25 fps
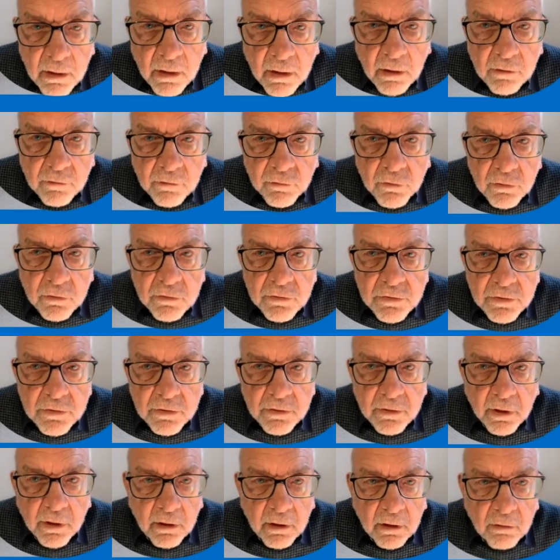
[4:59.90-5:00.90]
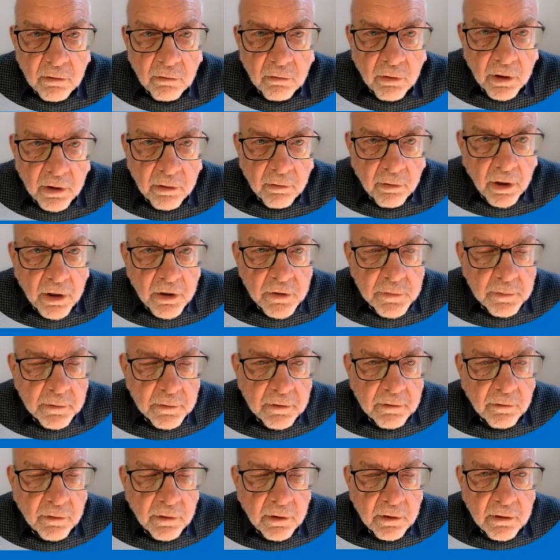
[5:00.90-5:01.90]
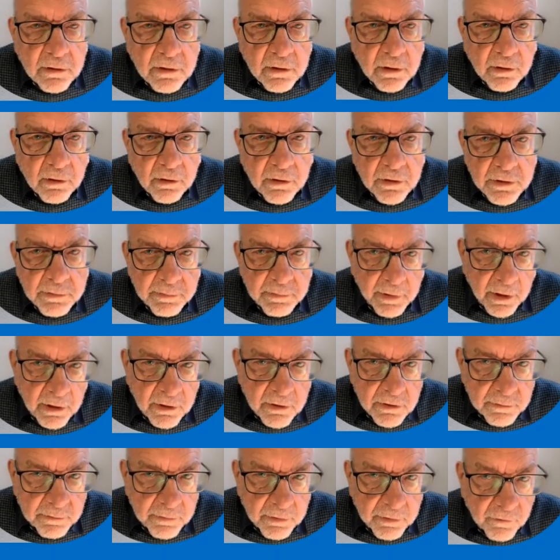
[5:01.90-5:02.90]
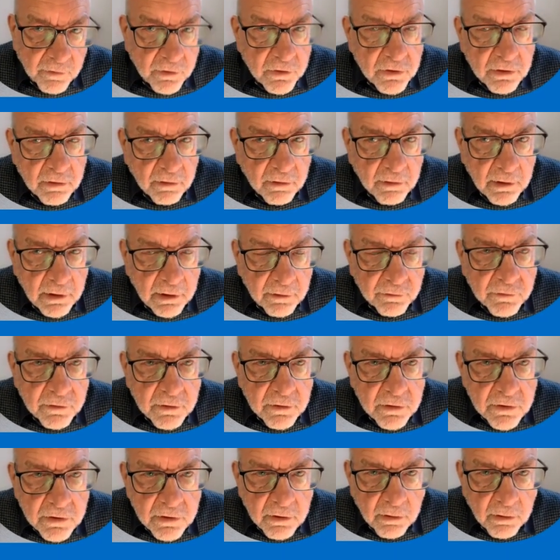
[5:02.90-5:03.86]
Now, of course, the rearrangement of the interior space, provision of the lift and